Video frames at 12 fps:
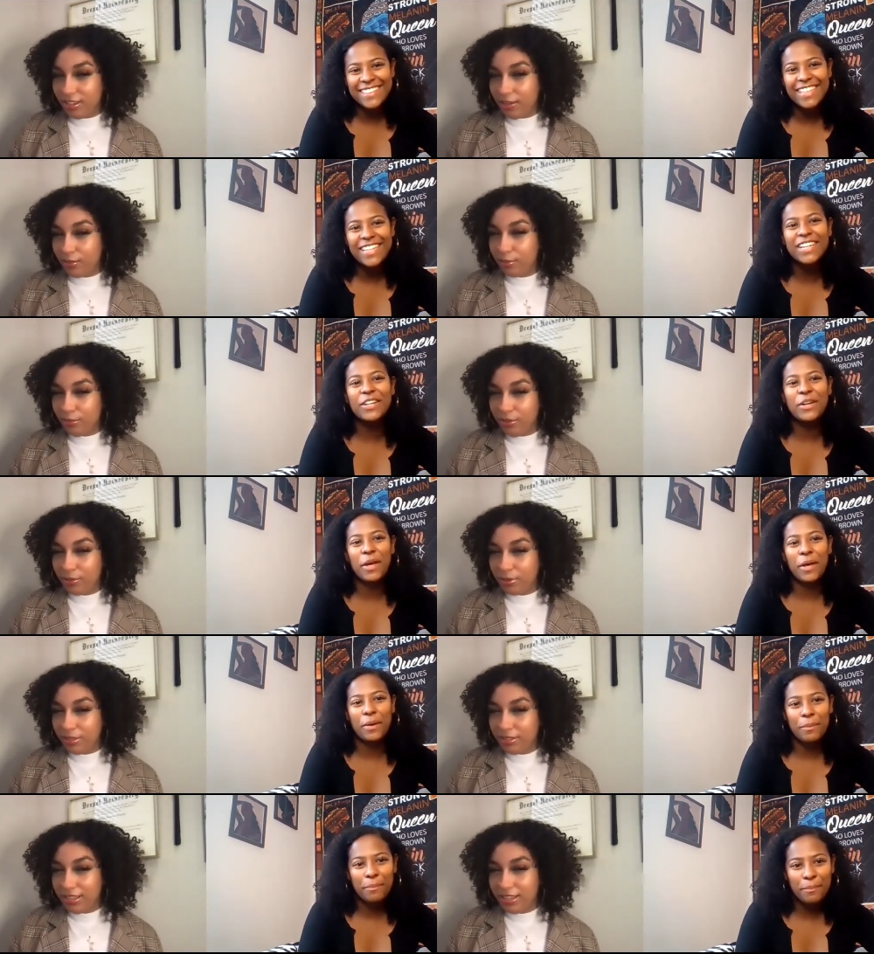Speaker 1: would be one
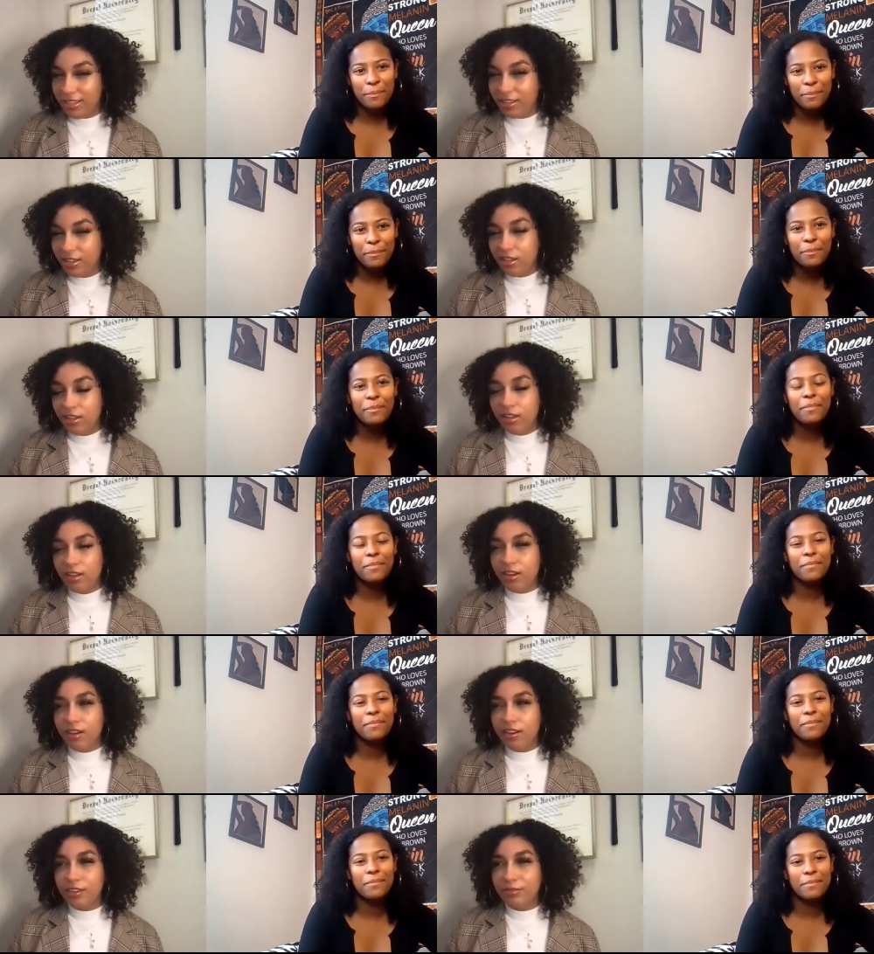day.
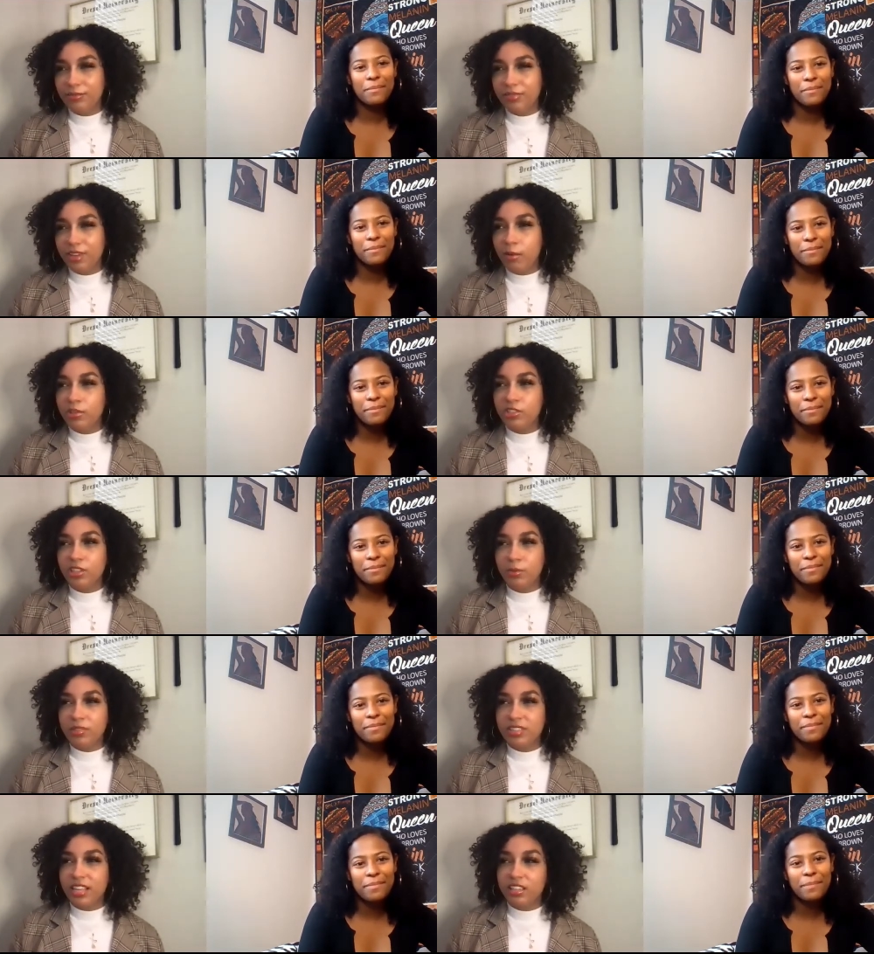Um, I wish I was
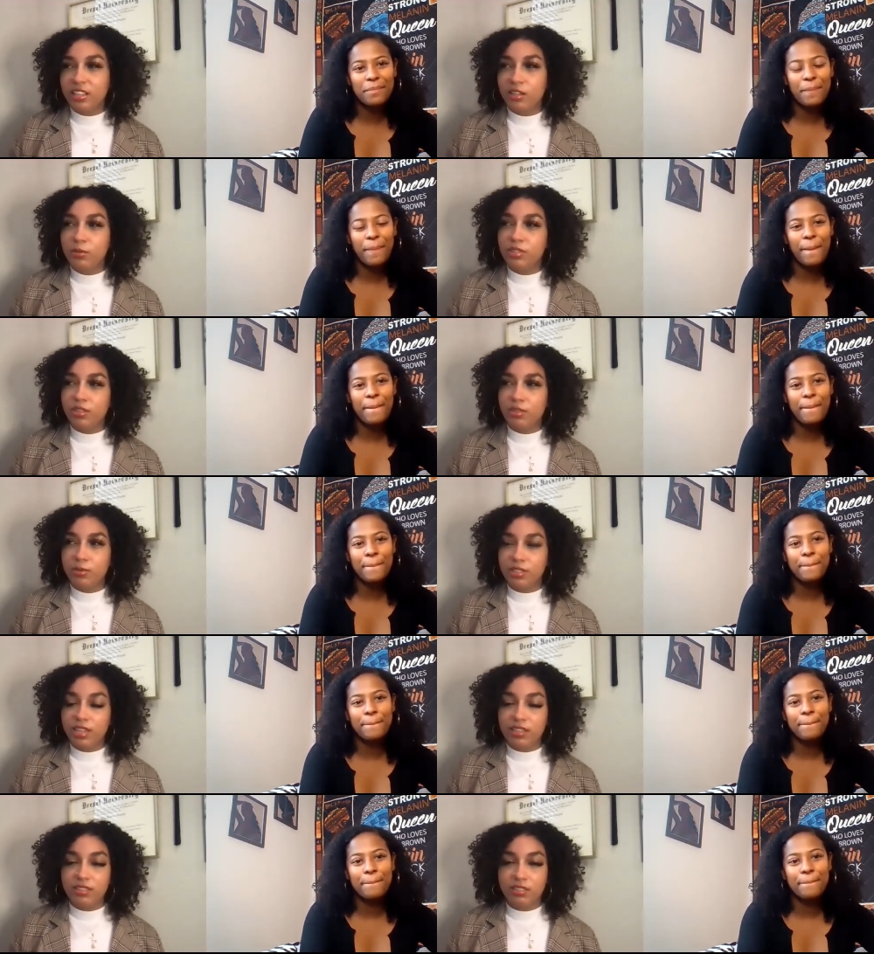that kid who's
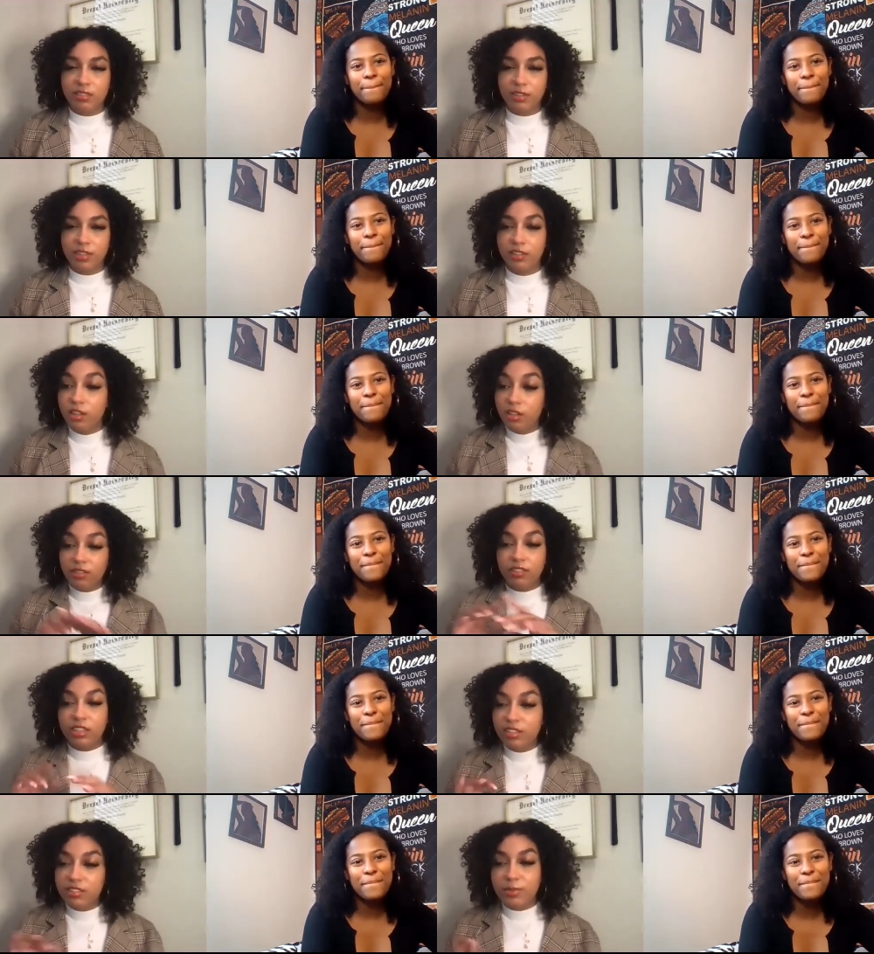enthusiastic to write
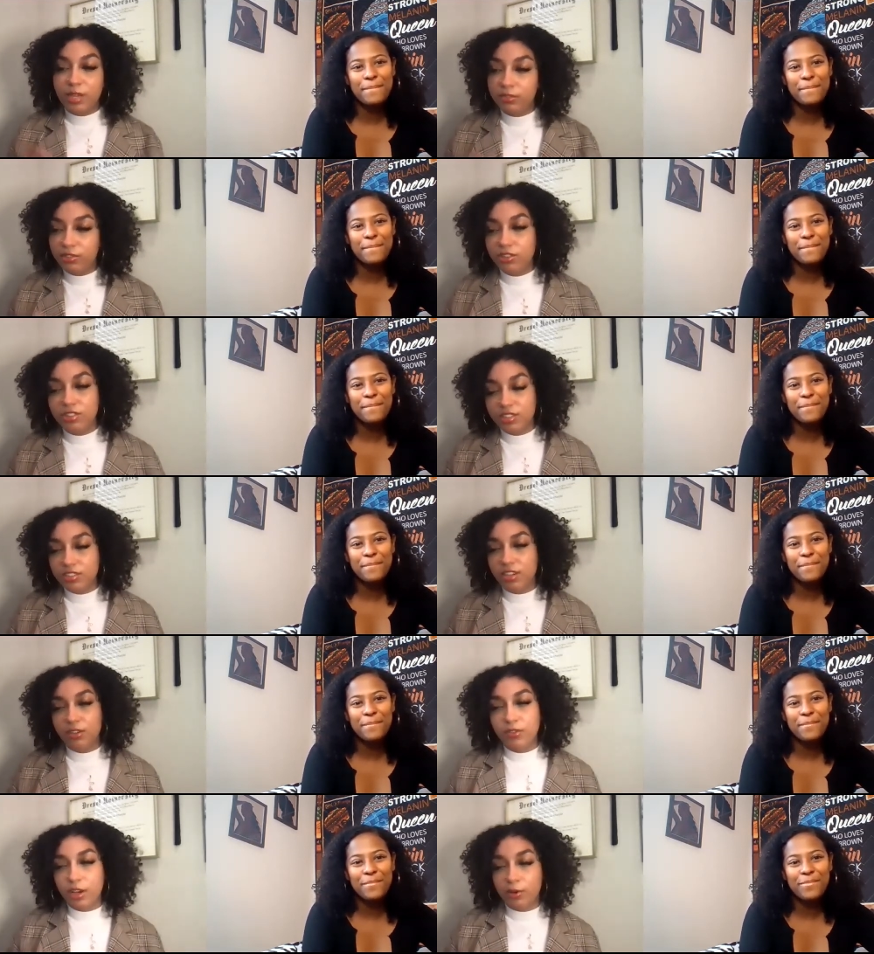letter to my future self.
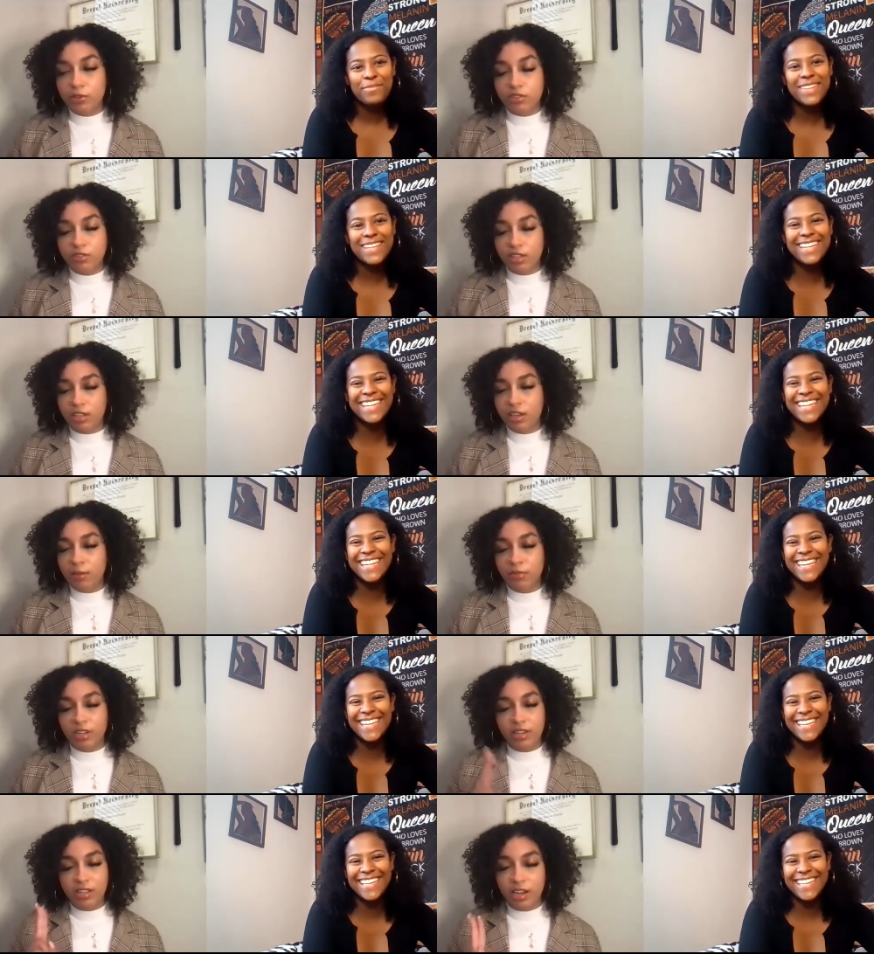I was just like, yeah, I'm ready
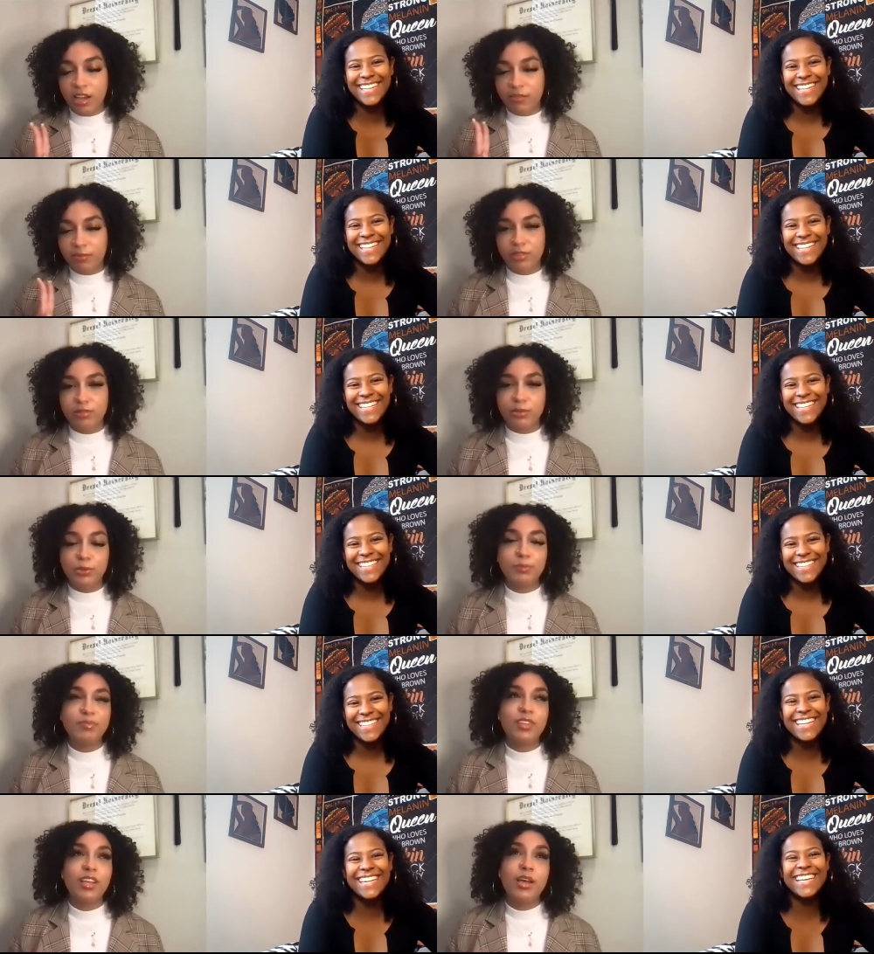to get out of middle school.
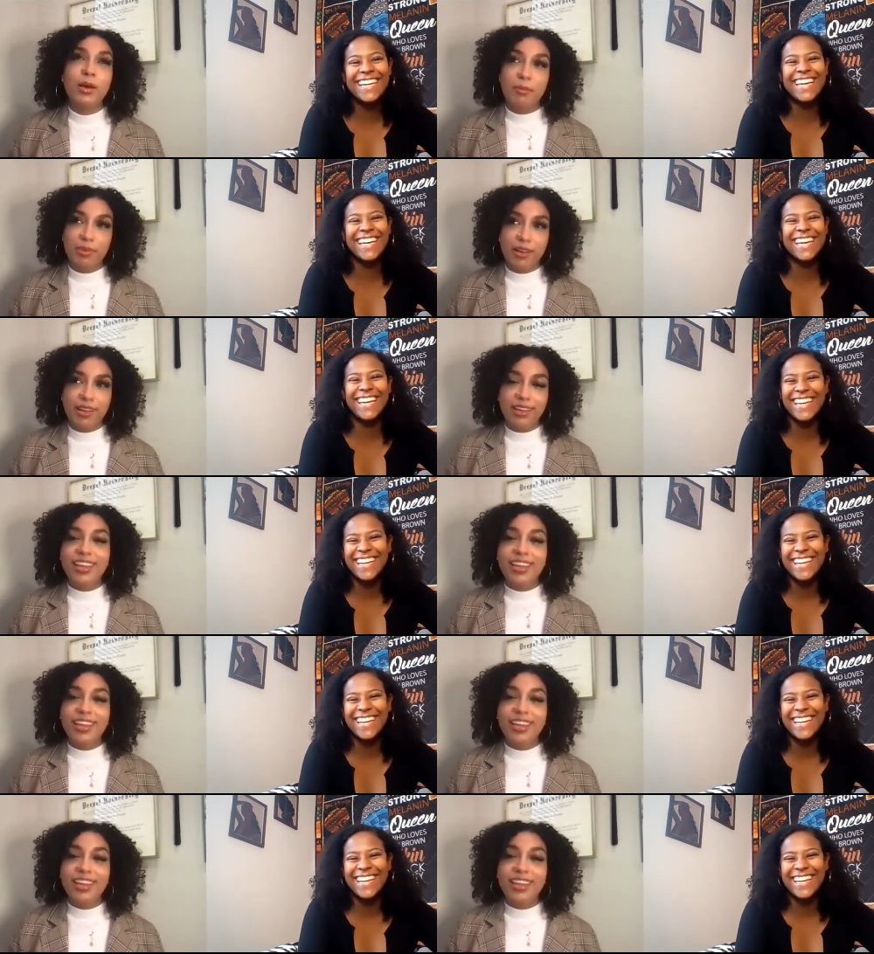But